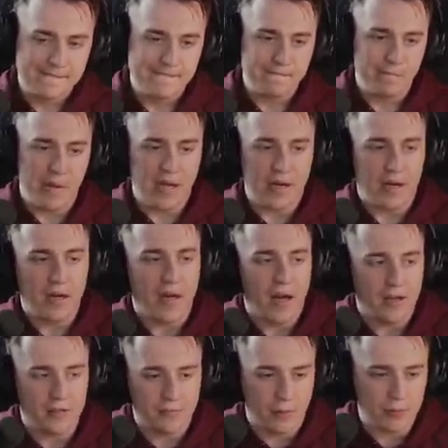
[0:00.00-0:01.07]
Man,
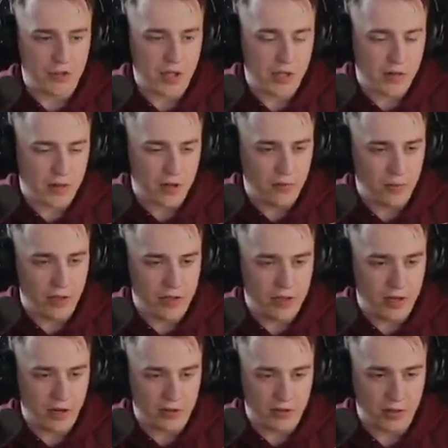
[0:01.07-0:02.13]
I'm, I'm trying to think of what
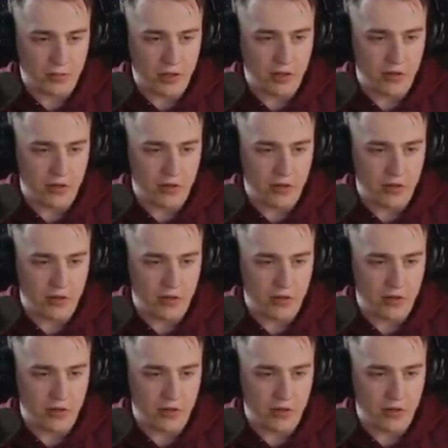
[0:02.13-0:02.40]
character I'm gonna go